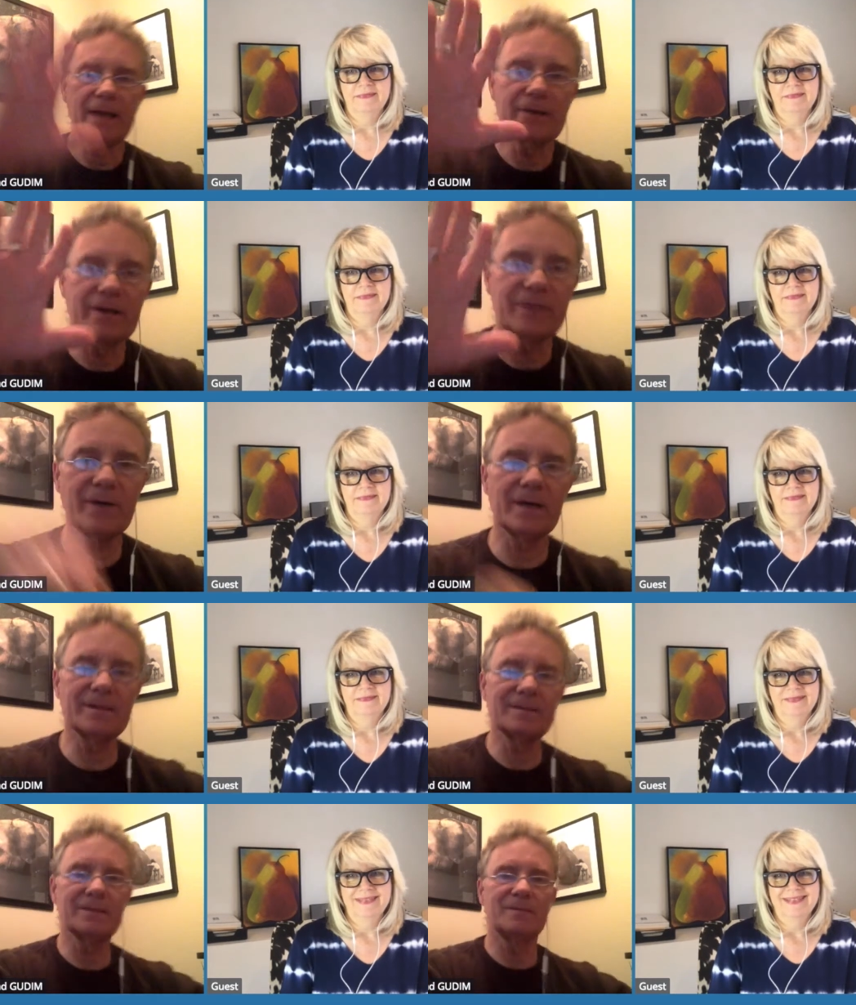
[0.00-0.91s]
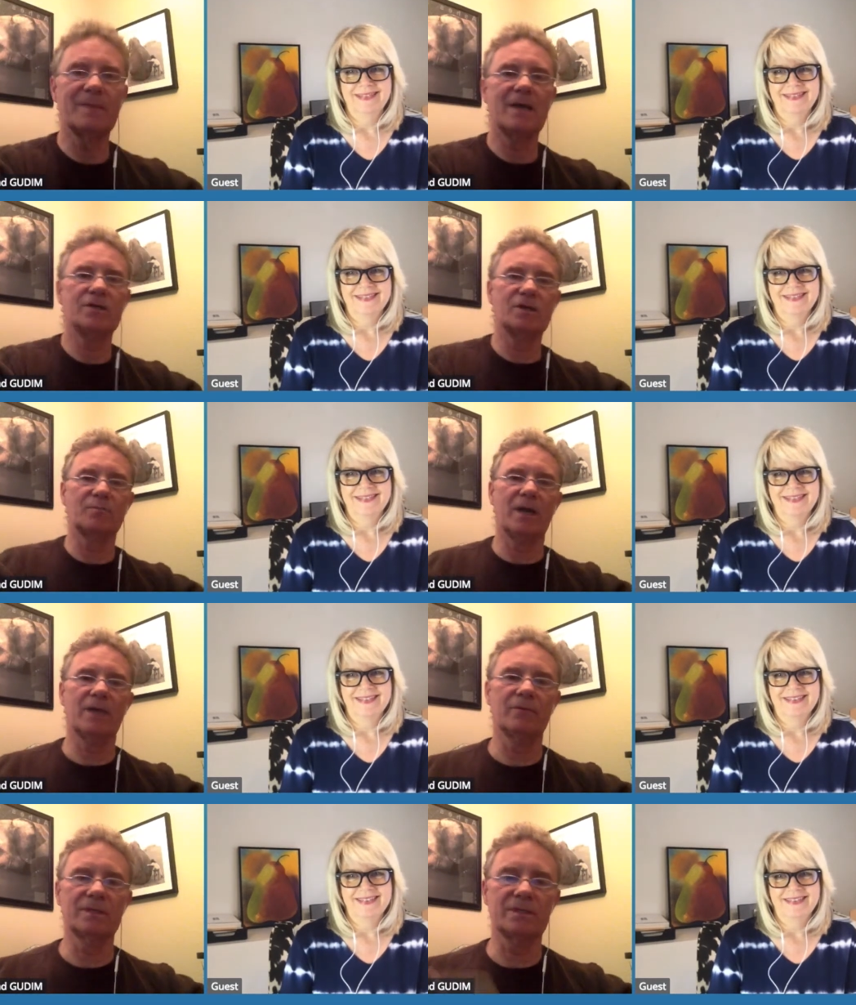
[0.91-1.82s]
Speaker 1: Internet friend, it's Magic
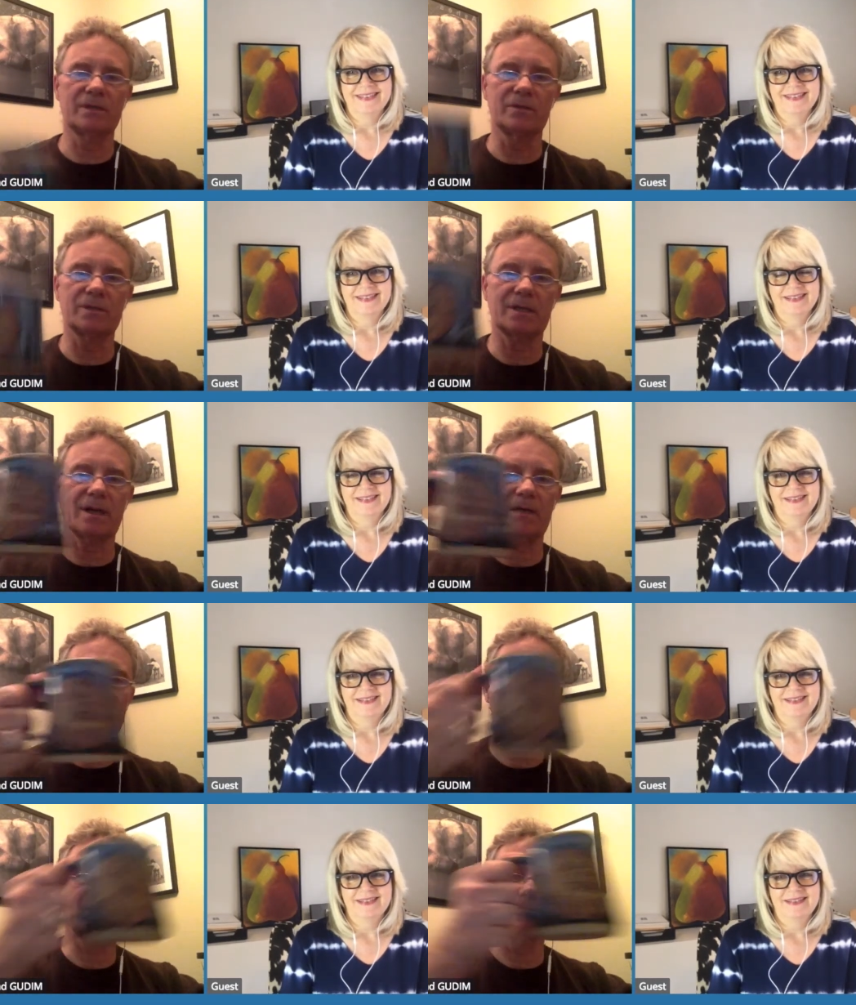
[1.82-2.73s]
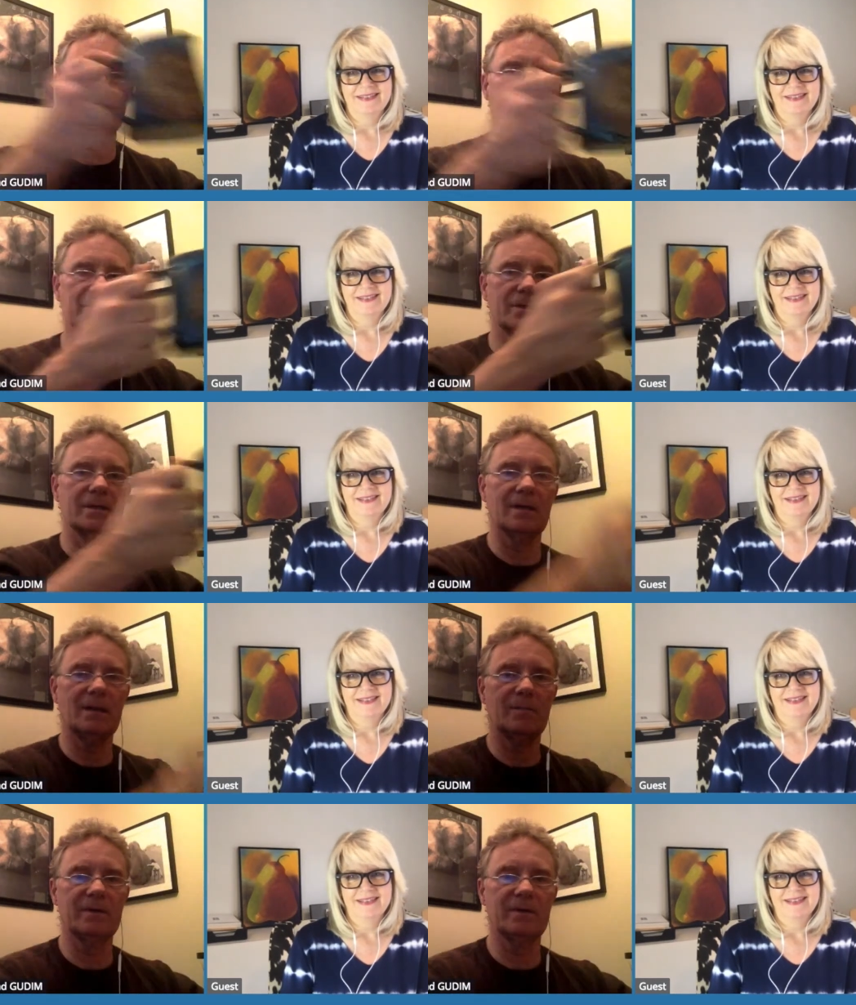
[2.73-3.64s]
Brad with Synergy Cafe and the Synergy
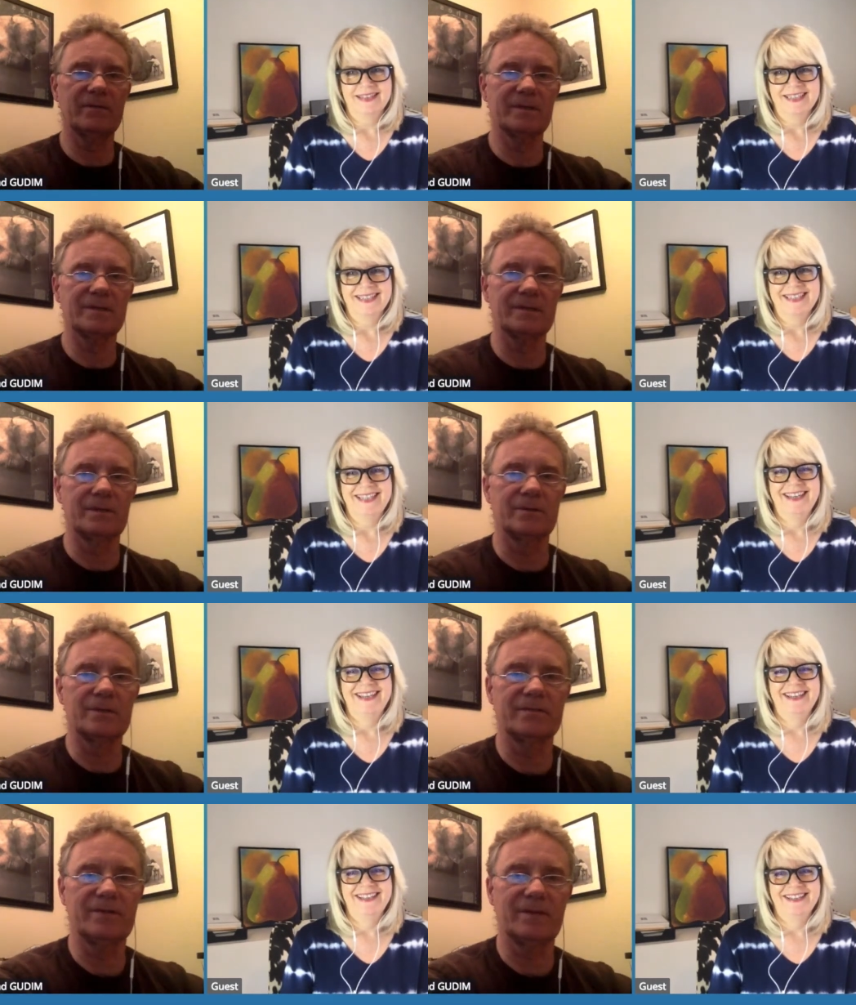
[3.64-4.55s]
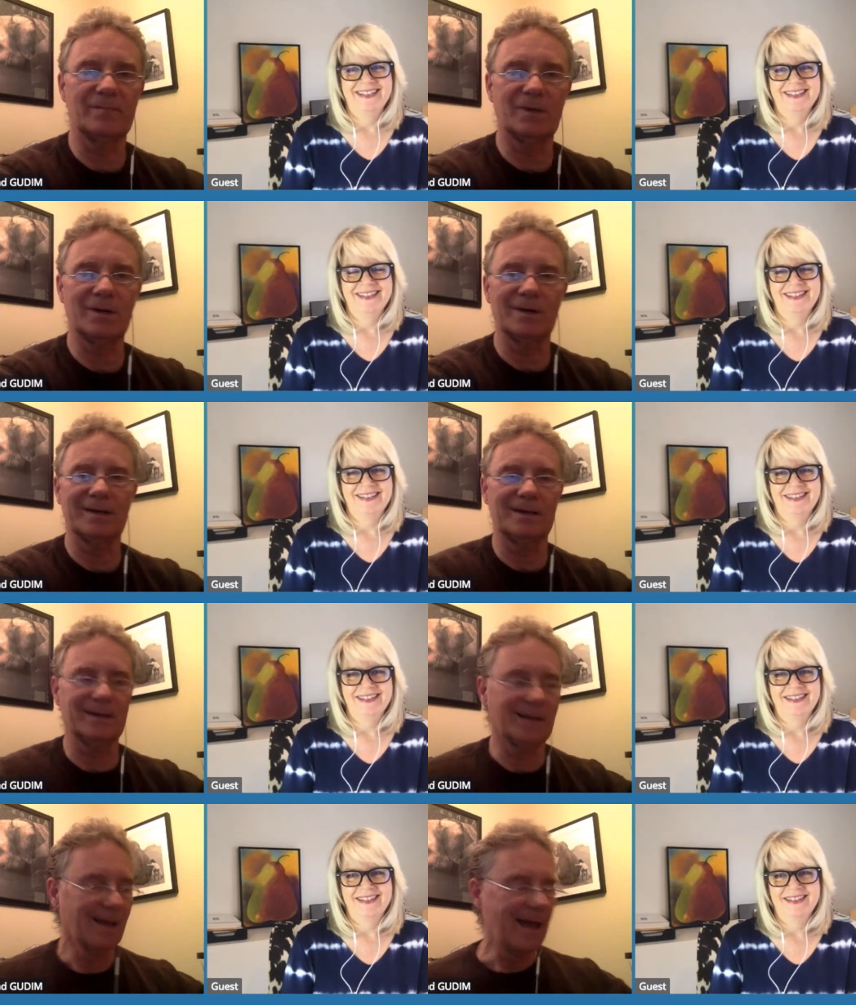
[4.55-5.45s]
Collaborative and Synergy Event
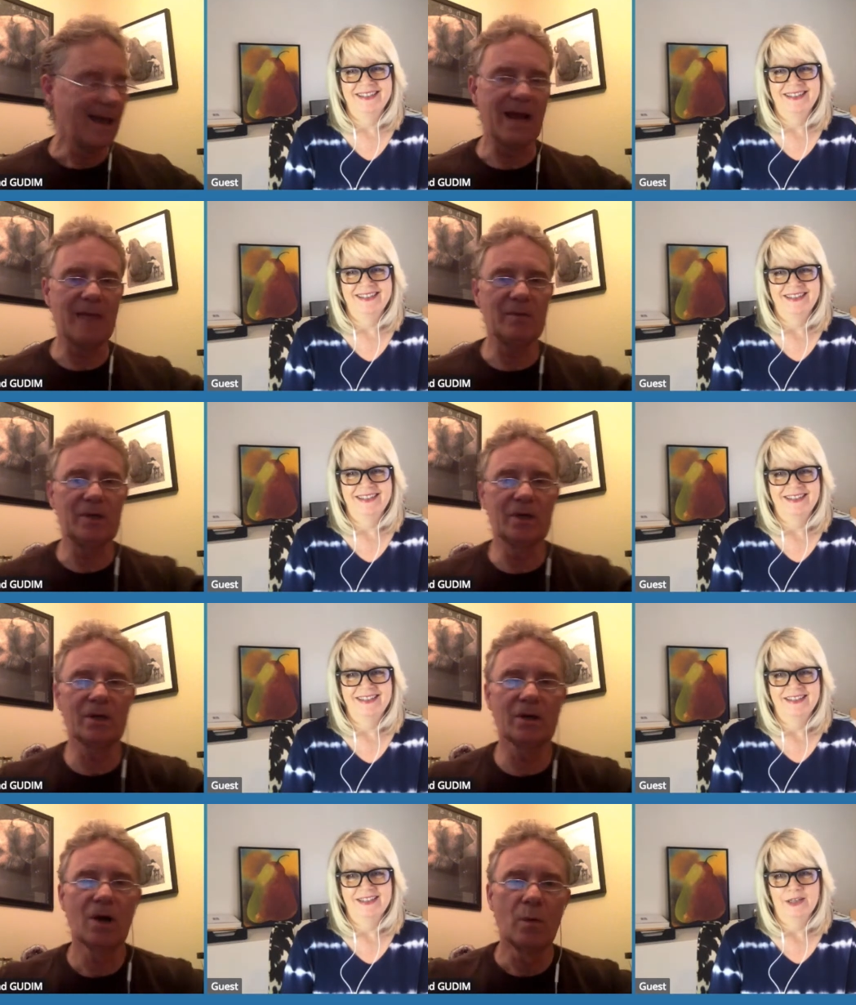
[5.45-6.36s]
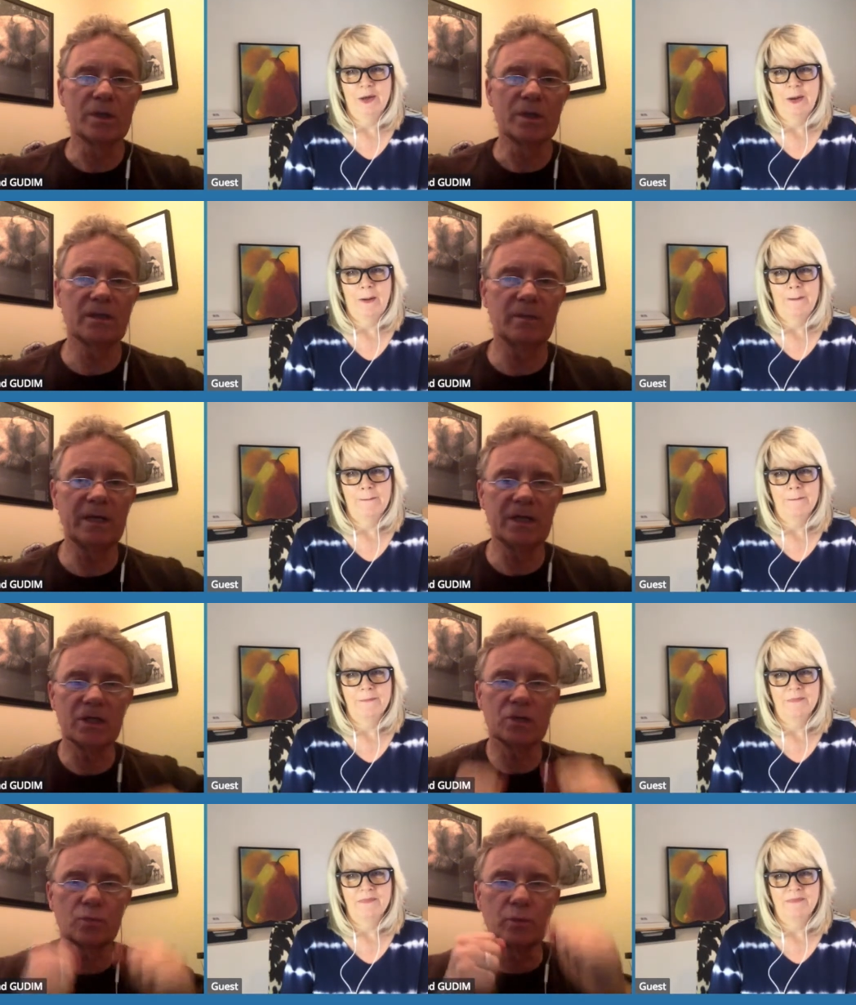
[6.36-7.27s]
Marketing. And I'm here with somebody
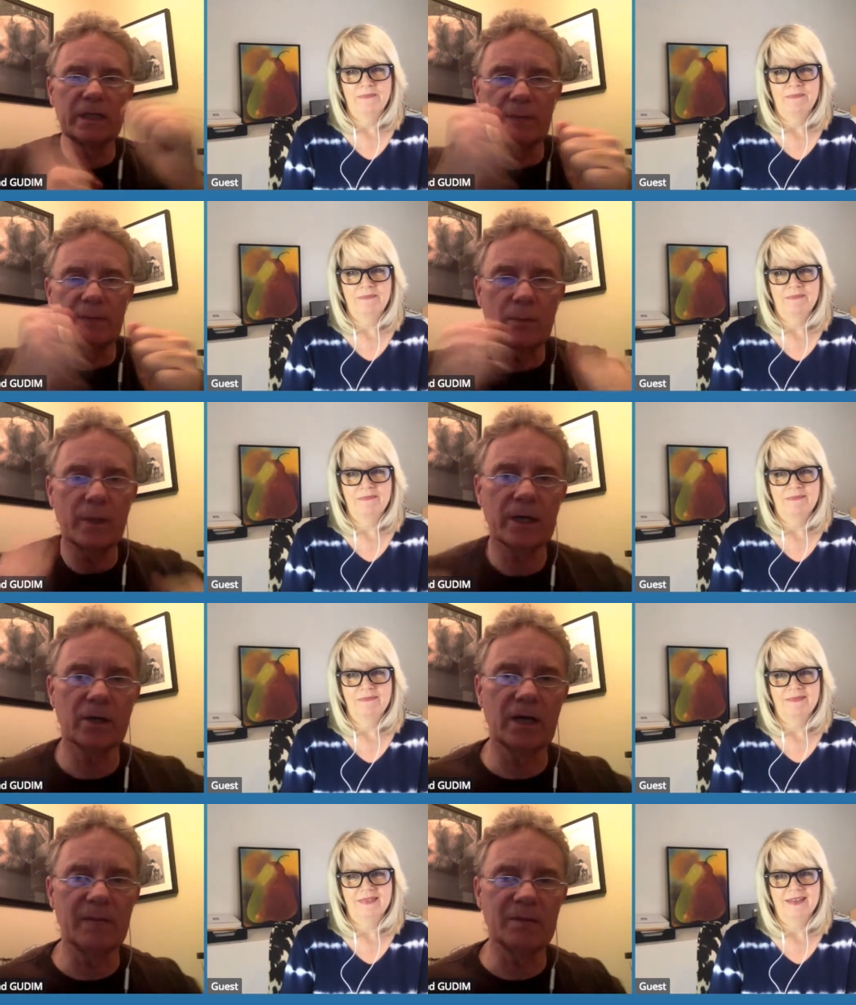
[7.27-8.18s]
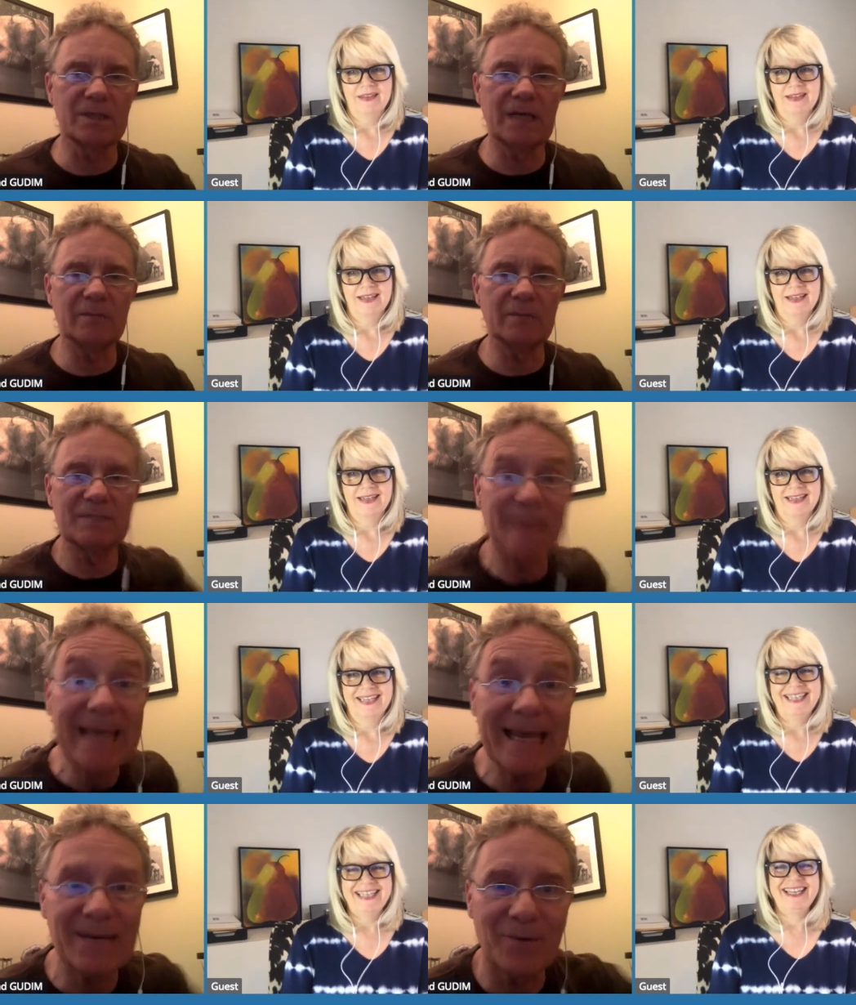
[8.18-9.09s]
that's really, really quick. Her name is Kim
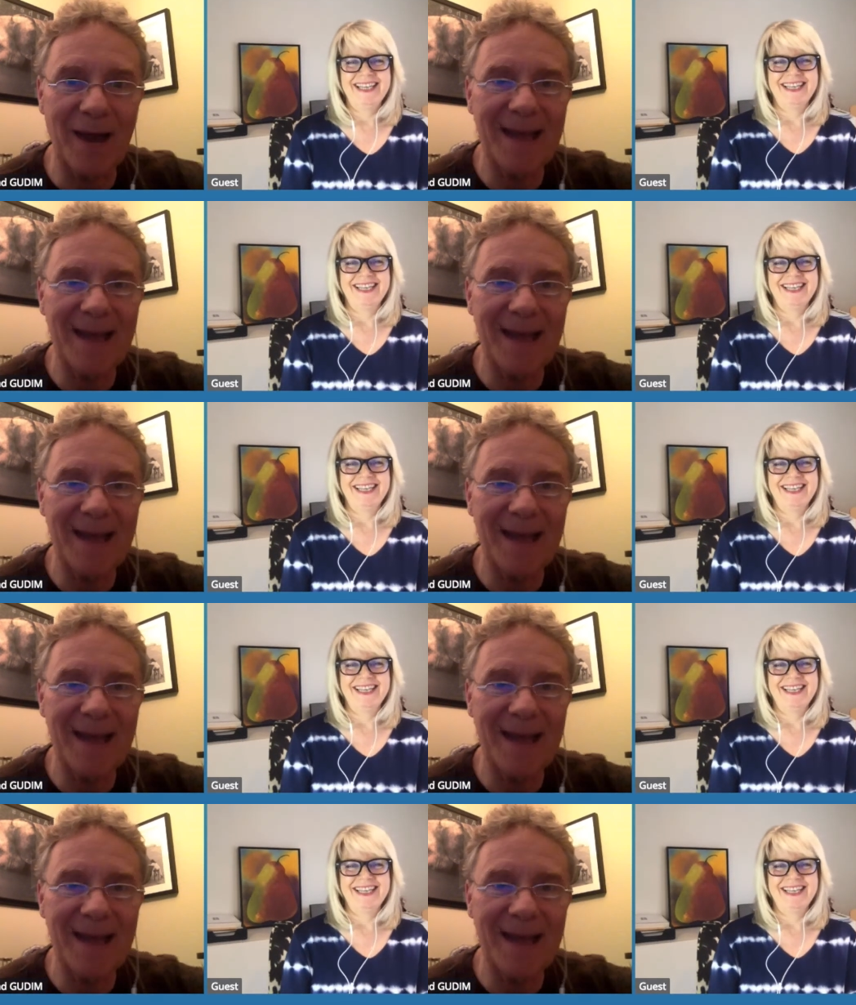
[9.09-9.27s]
Speed, right?